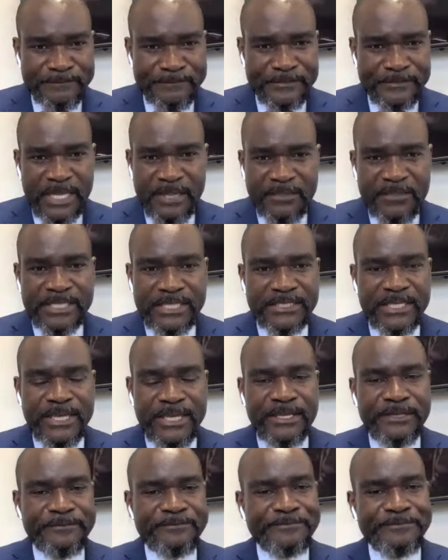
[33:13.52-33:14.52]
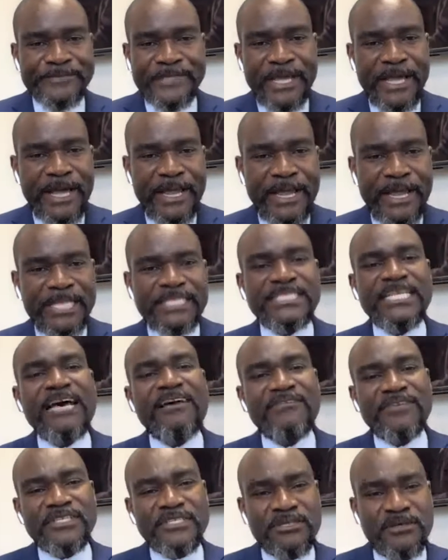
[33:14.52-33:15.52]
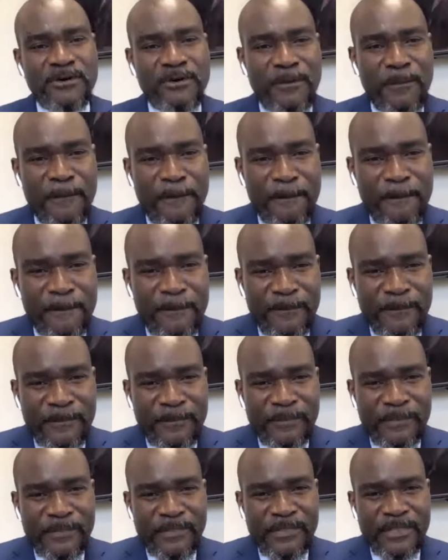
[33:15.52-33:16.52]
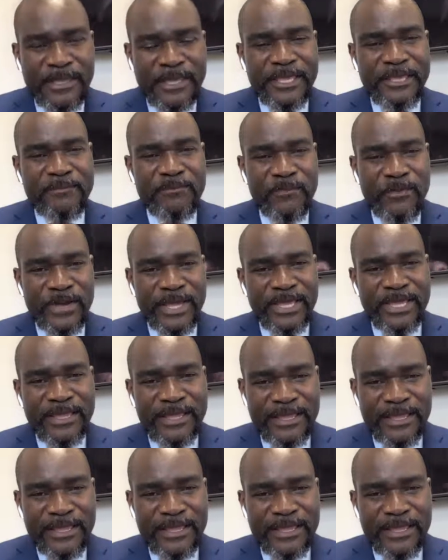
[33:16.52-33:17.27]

They're saying, let's have it all. Imwe.